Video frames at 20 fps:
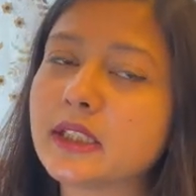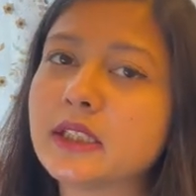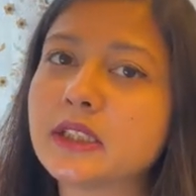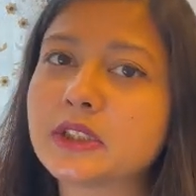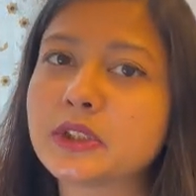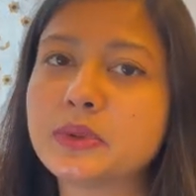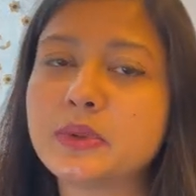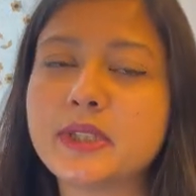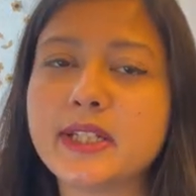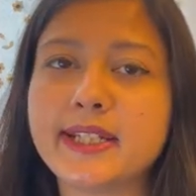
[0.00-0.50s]
a
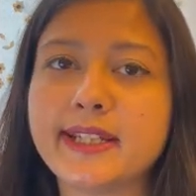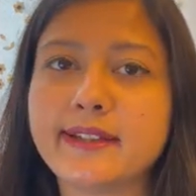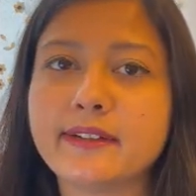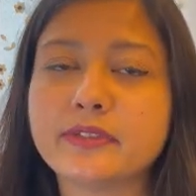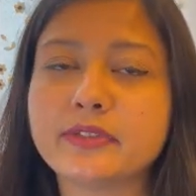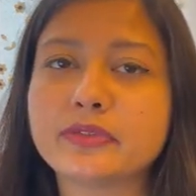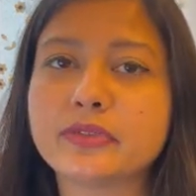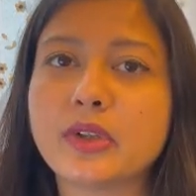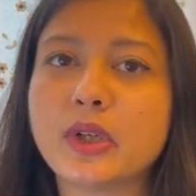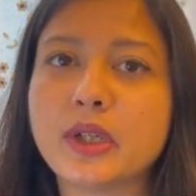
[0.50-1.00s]
UDF
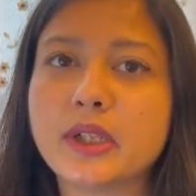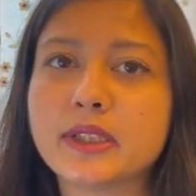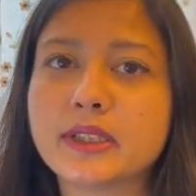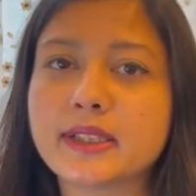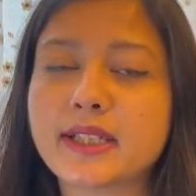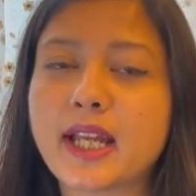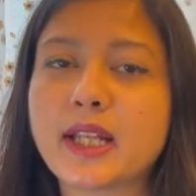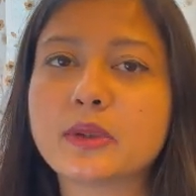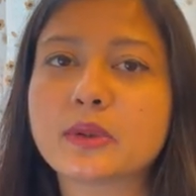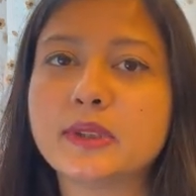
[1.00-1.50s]
for
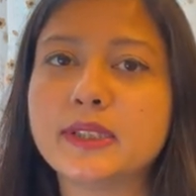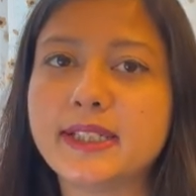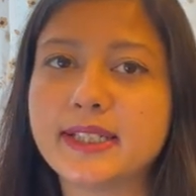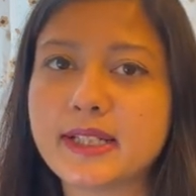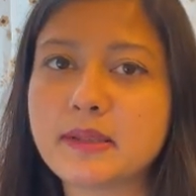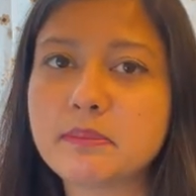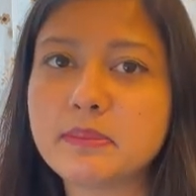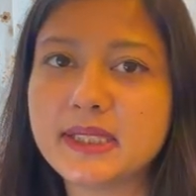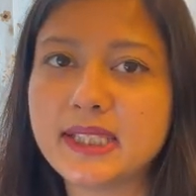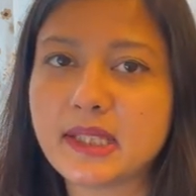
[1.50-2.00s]

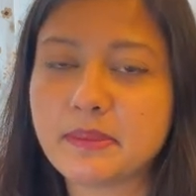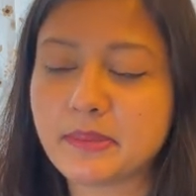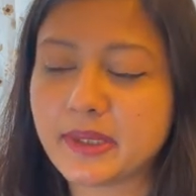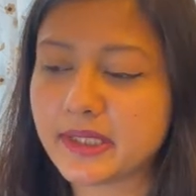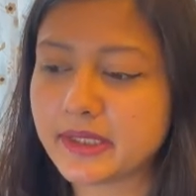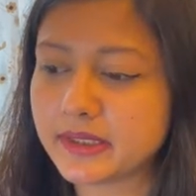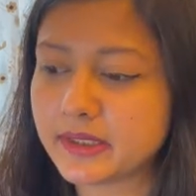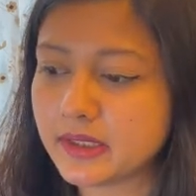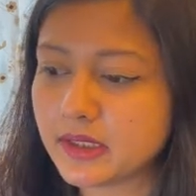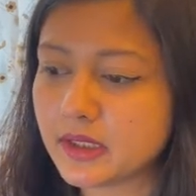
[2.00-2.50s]
calculating
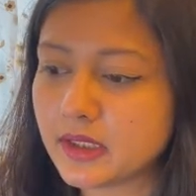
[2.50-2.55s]
BMI.